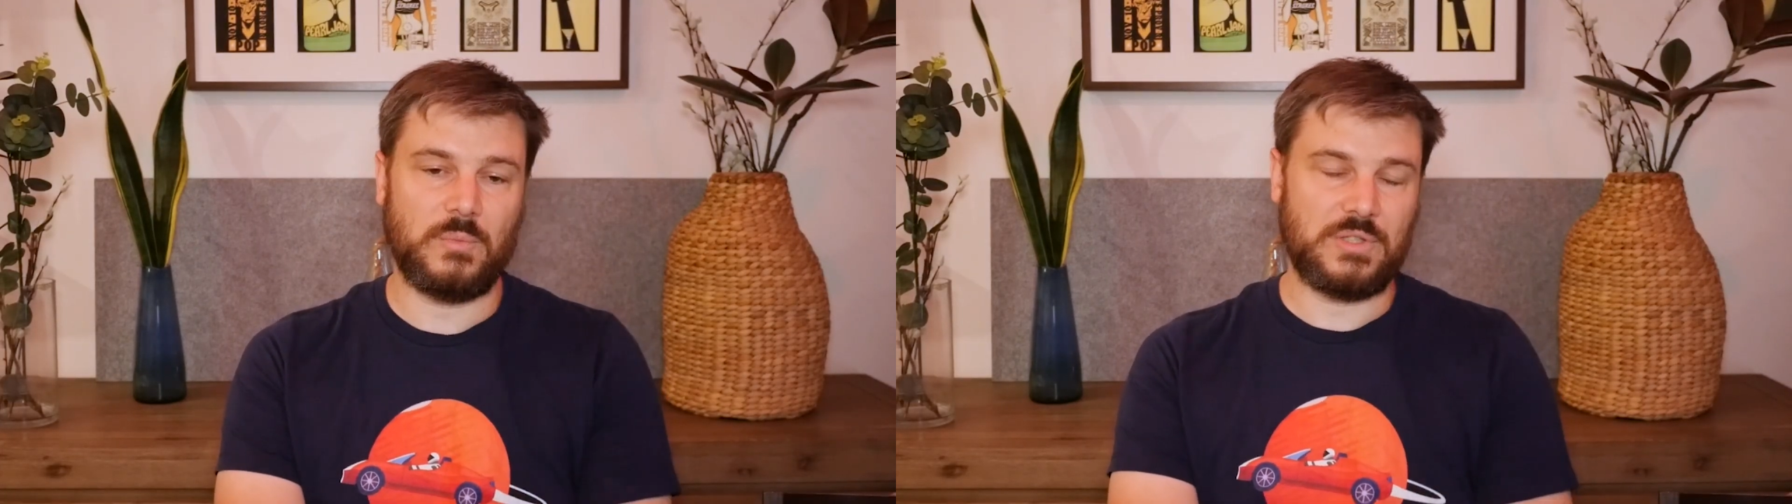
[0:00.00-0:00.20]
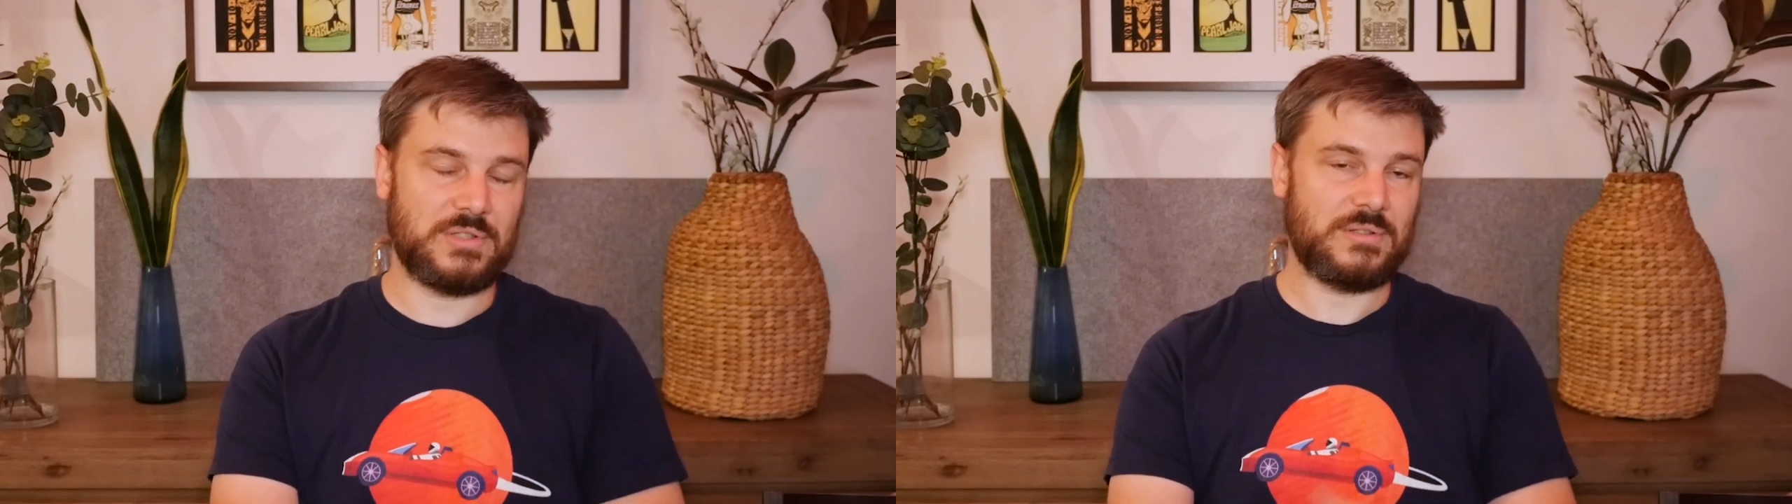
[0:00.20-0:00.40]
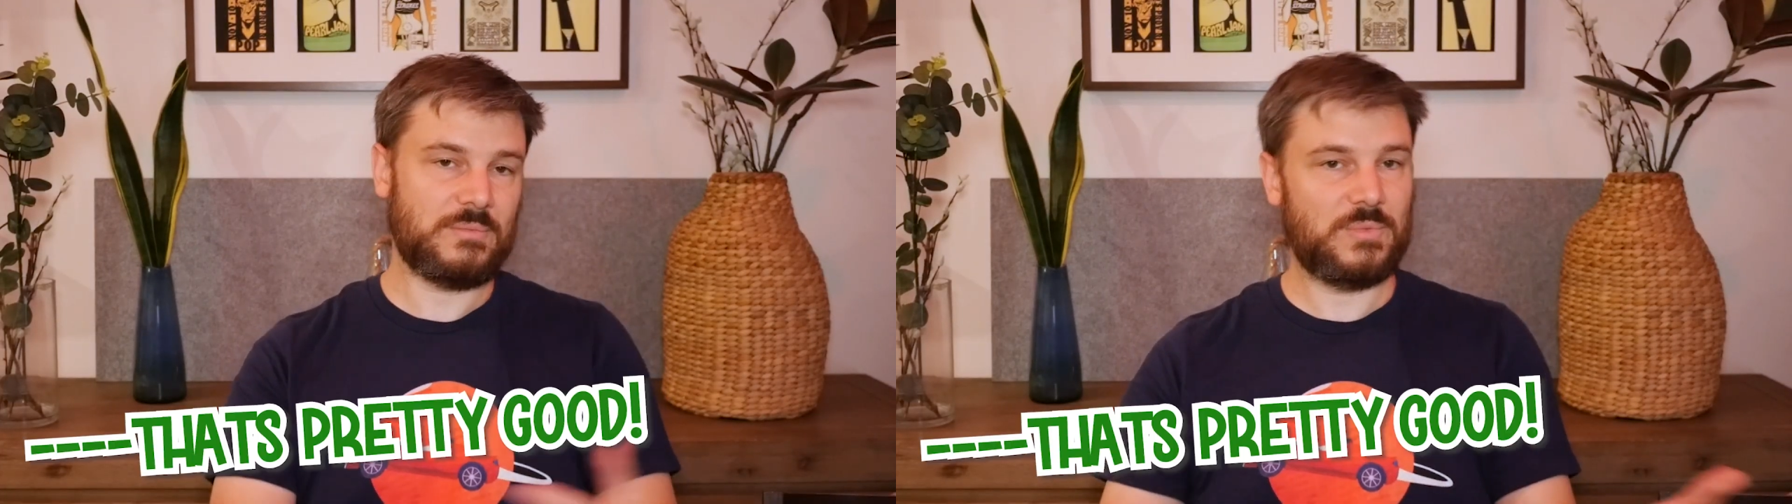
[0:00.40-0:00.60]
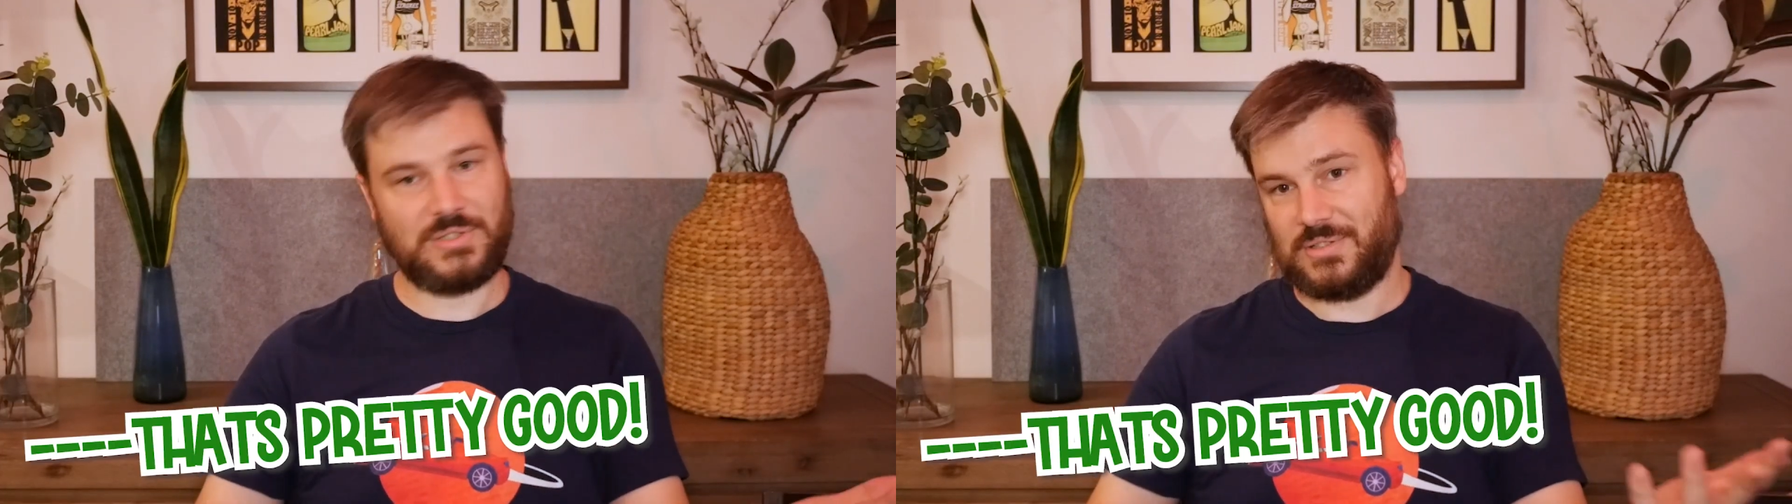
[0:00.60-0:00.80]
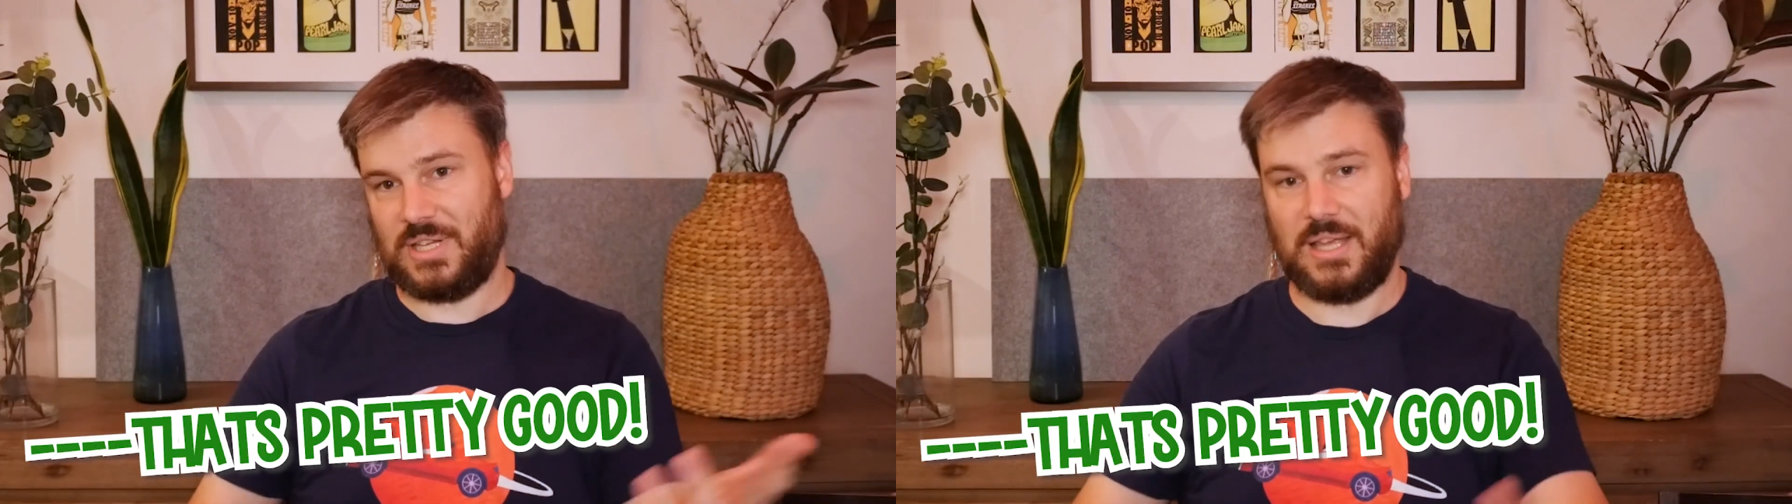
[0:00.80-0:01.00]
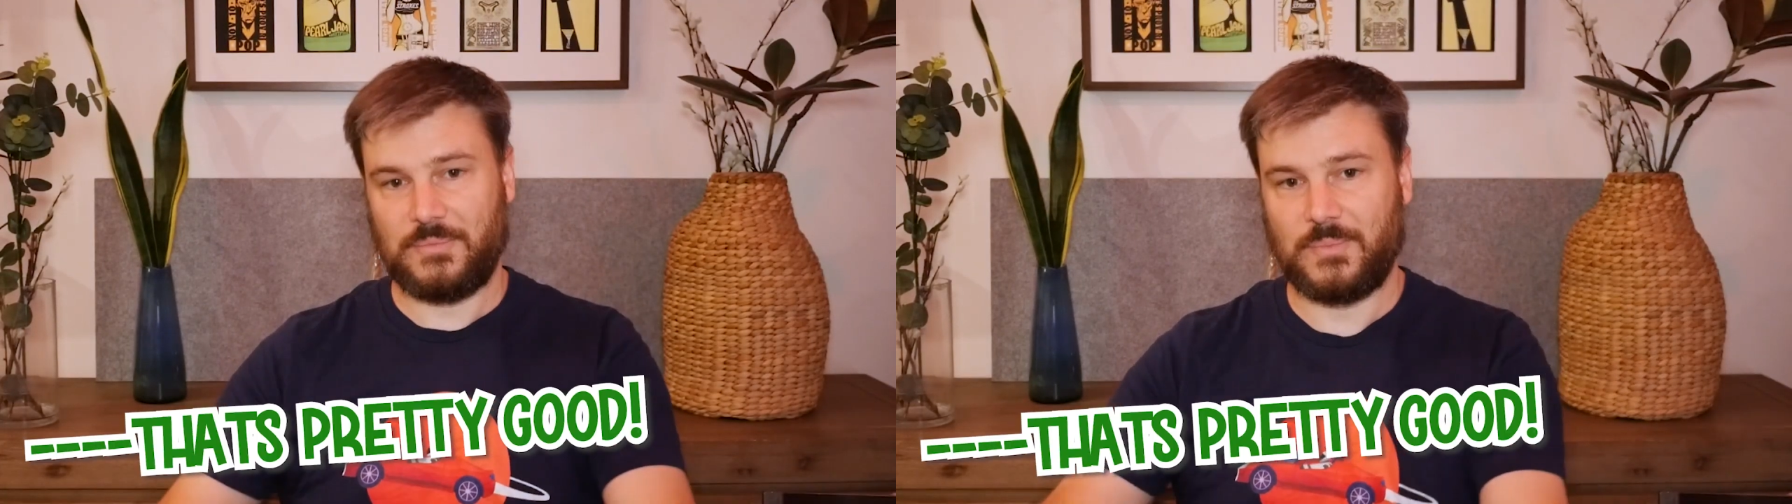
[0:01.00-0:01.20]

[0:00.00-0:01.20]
That's which which is yeah.